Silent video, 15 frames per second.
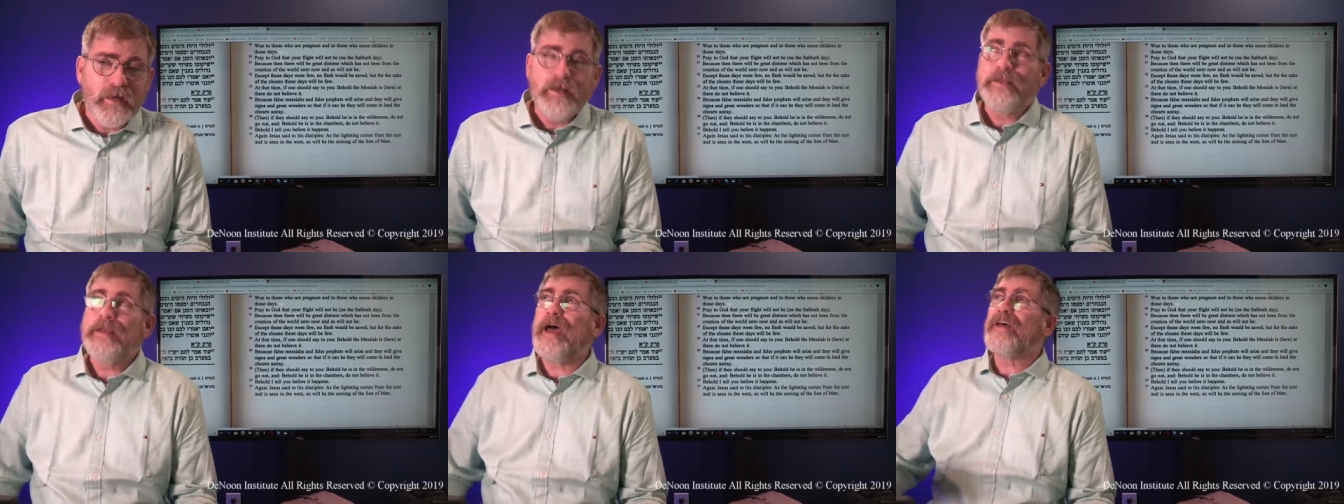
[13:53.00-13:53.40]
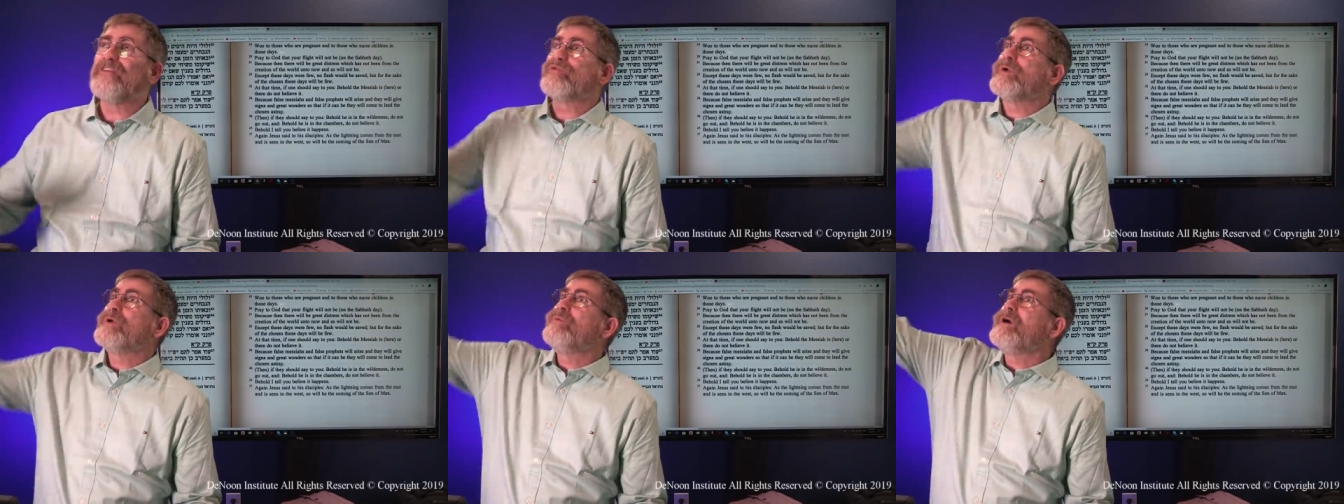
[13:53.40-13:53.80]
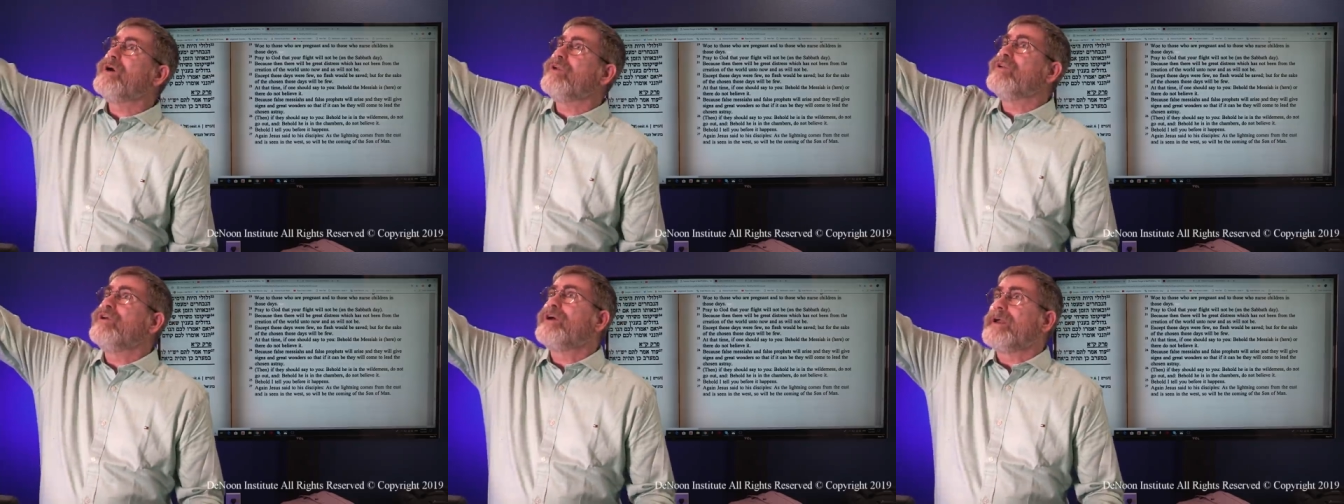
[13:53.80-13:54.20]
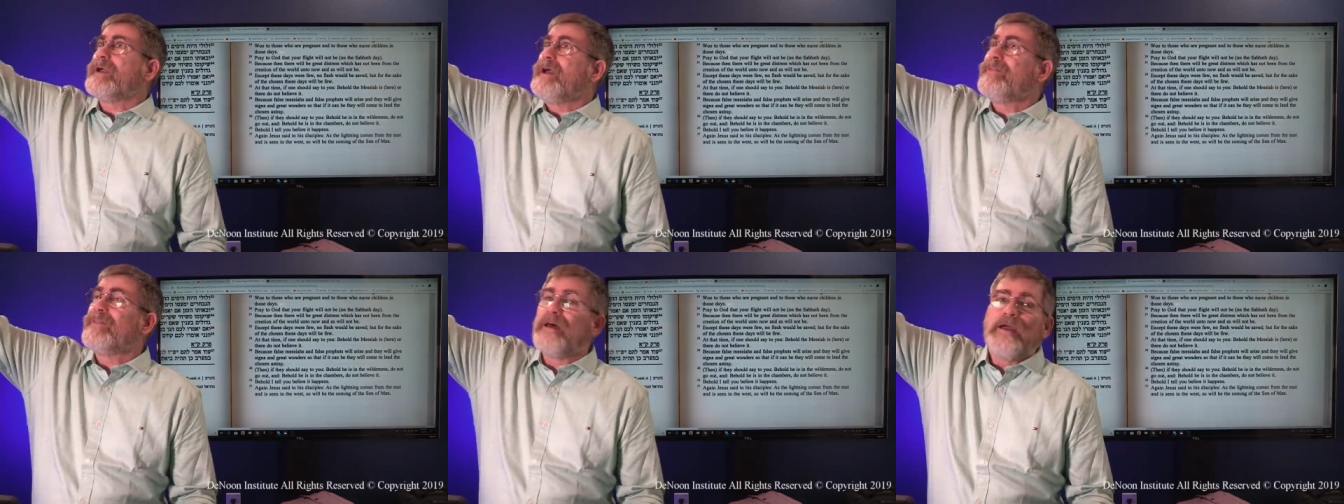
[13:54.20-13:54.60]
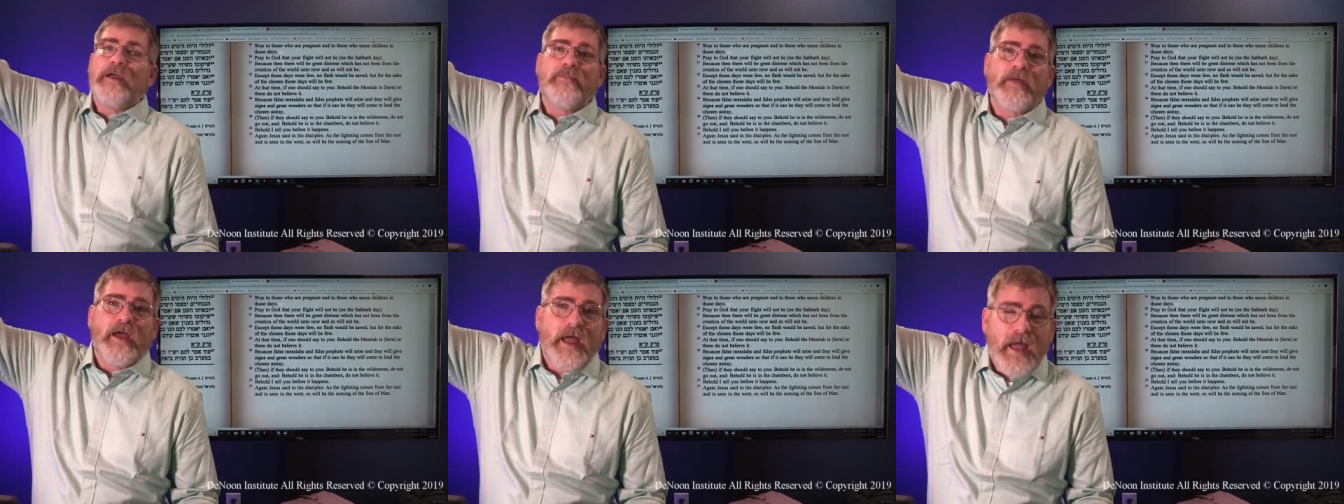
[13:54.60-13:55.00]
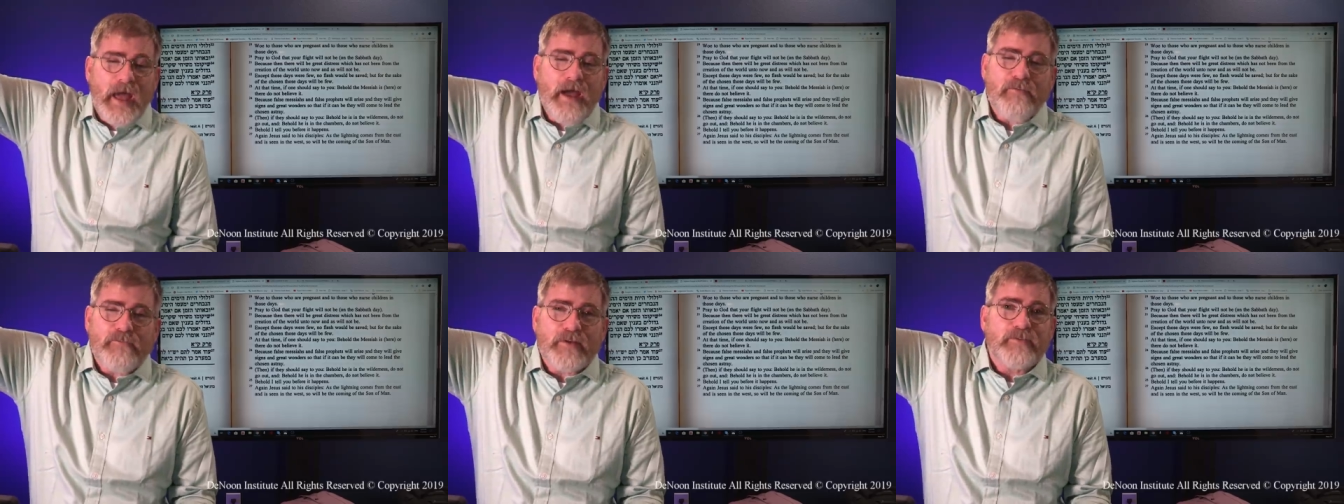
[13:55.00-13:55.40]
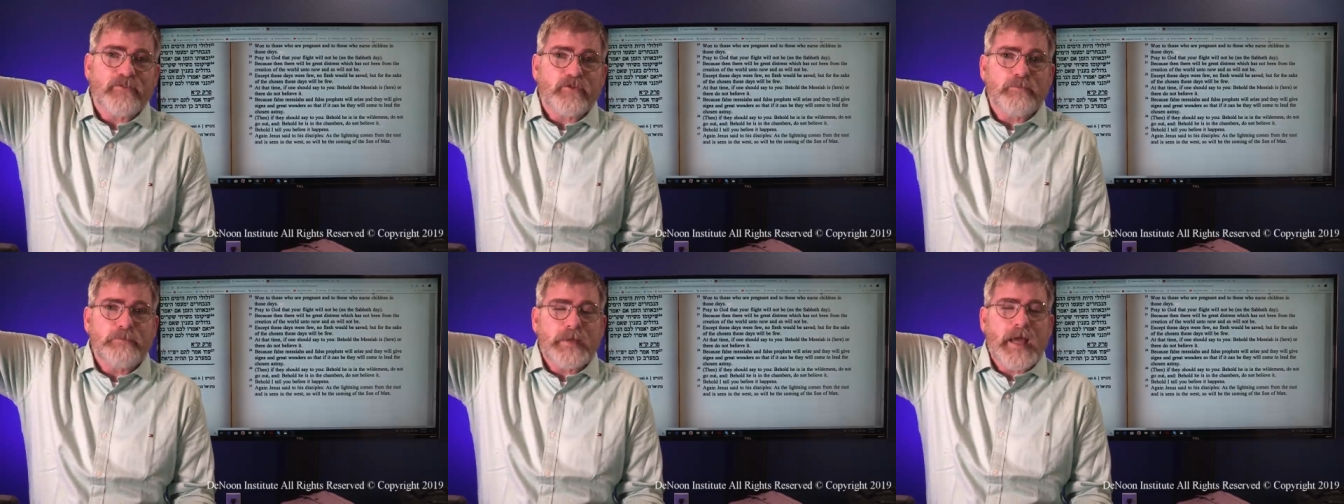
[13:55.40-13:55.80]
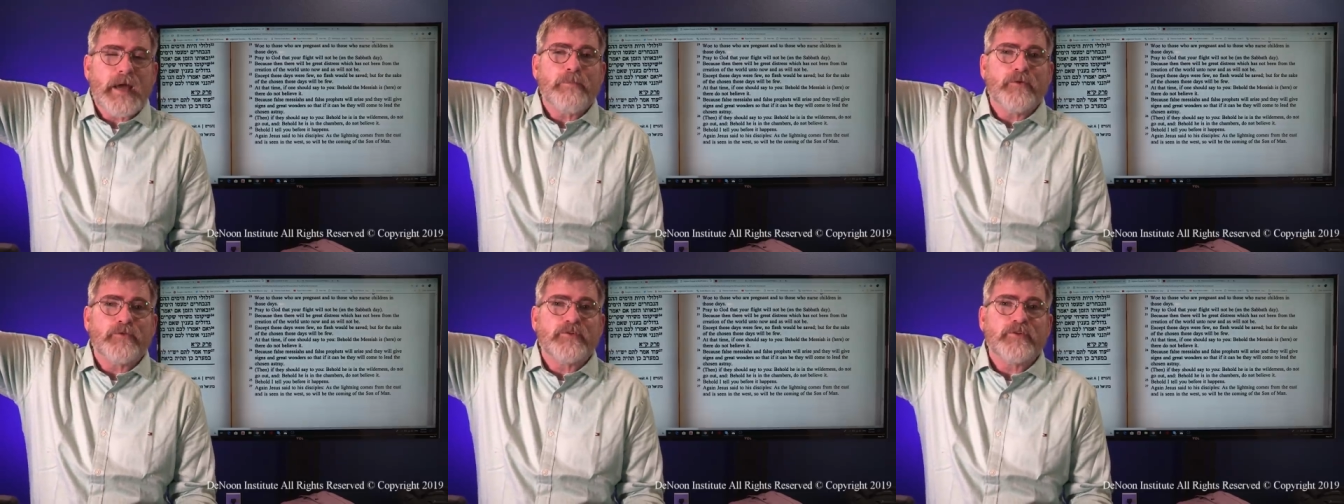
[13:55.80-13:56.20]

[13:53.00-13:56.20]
Yes, we will look in the, in the heavens and be able